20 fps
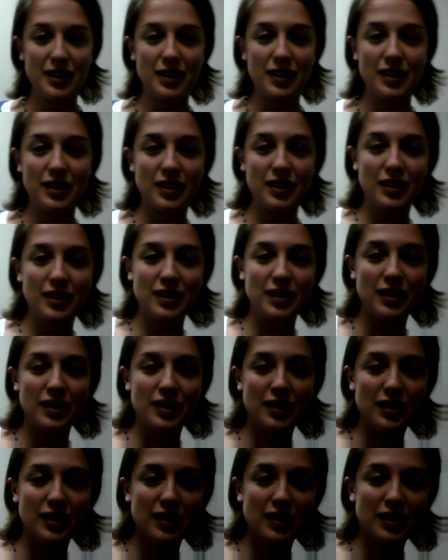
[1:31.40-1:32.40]

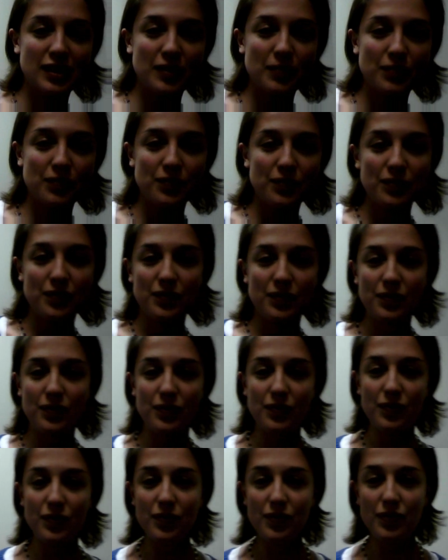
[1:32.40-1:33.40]

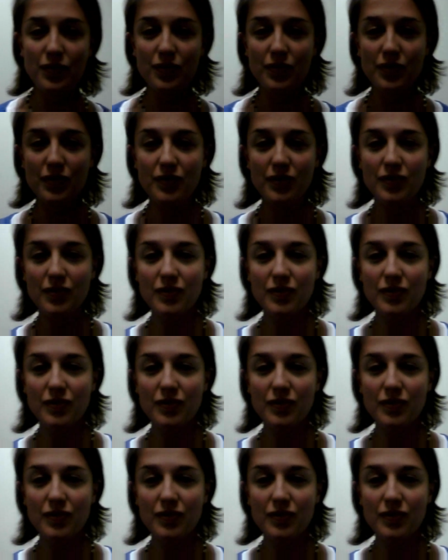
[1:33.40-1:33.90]
No one is speaking in this clip.